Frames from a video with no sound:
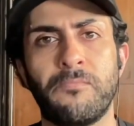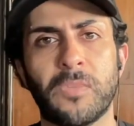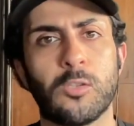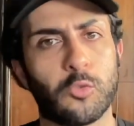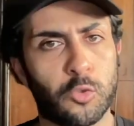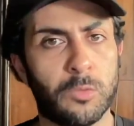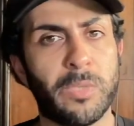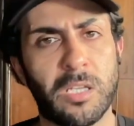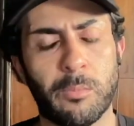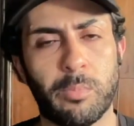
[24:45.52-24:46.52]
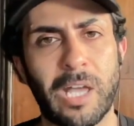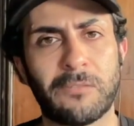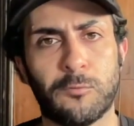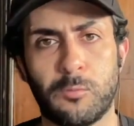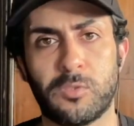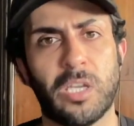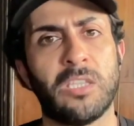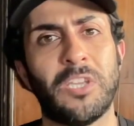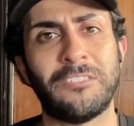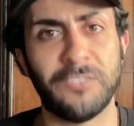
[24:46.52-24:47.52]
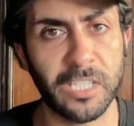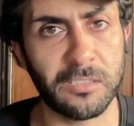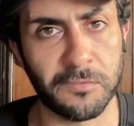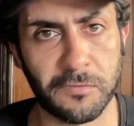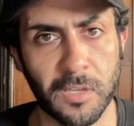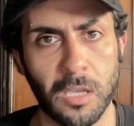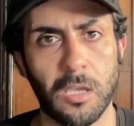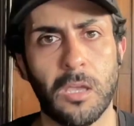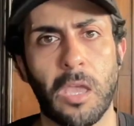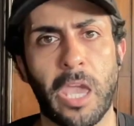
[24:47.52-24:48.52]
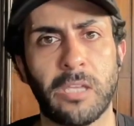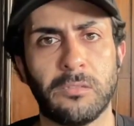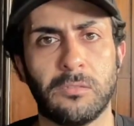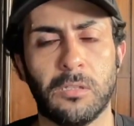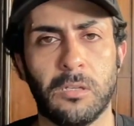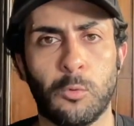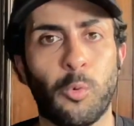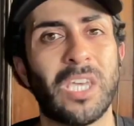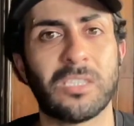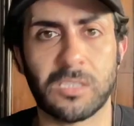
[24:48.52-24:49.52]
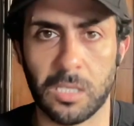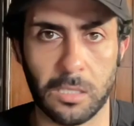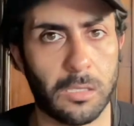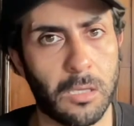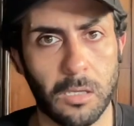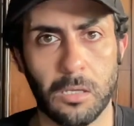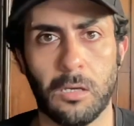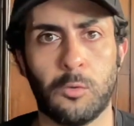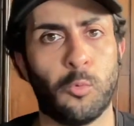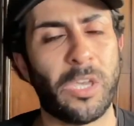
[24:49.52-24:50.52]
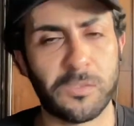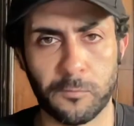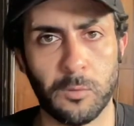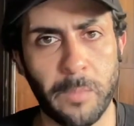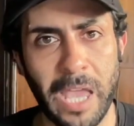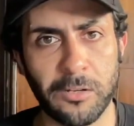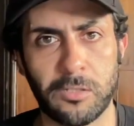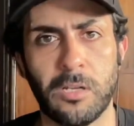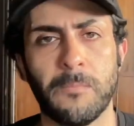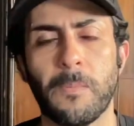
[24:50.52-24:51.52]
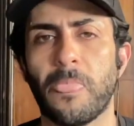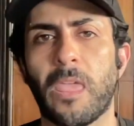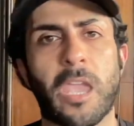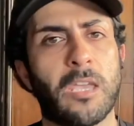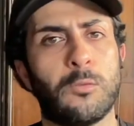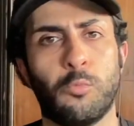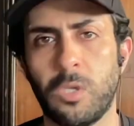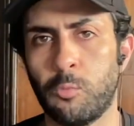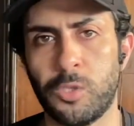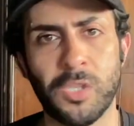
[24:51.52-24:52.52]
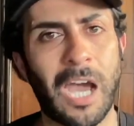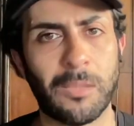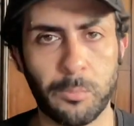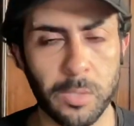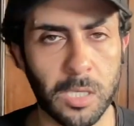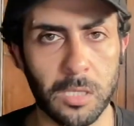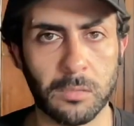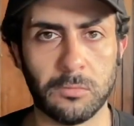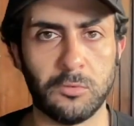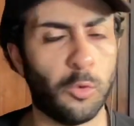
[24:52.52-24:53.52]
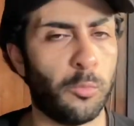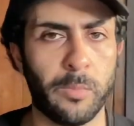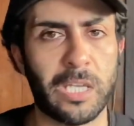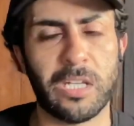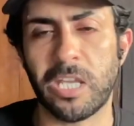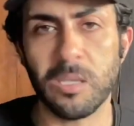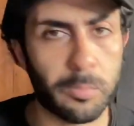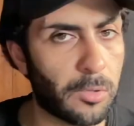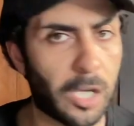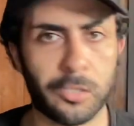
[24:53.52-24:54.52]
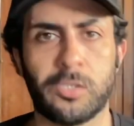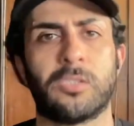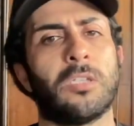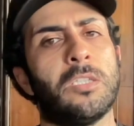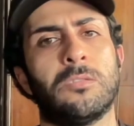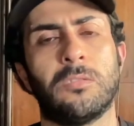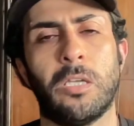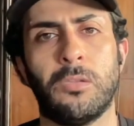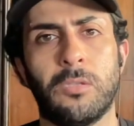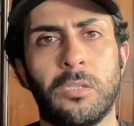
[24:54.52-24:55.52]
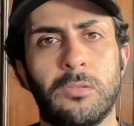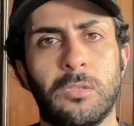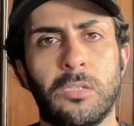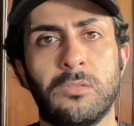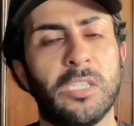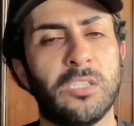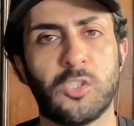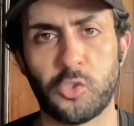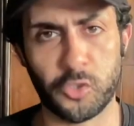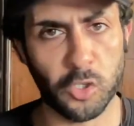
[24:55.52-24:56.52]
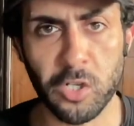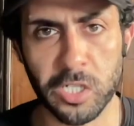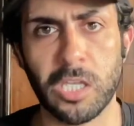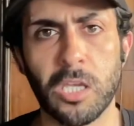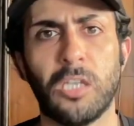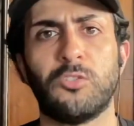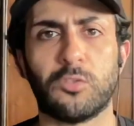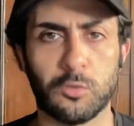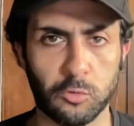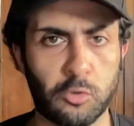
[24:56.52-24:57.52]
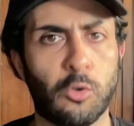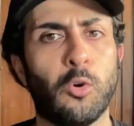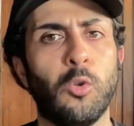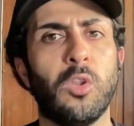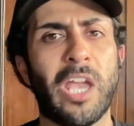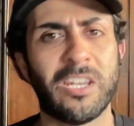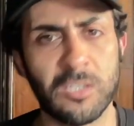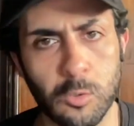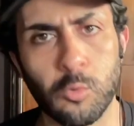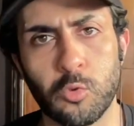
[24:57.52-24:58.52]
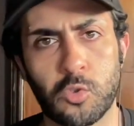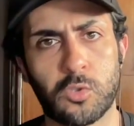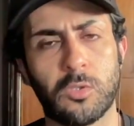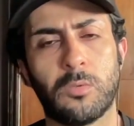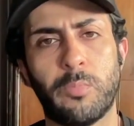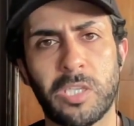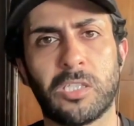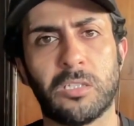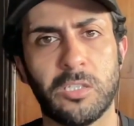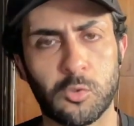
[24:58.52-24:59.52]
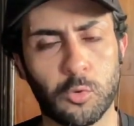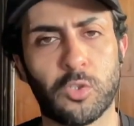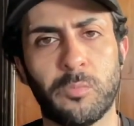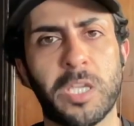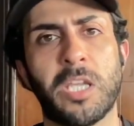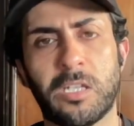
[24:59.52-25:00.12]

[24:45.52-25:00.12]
social media platforms in addictive and wasting or wasteful manner, and we would not be making any progress in this journey to control and use basically social media and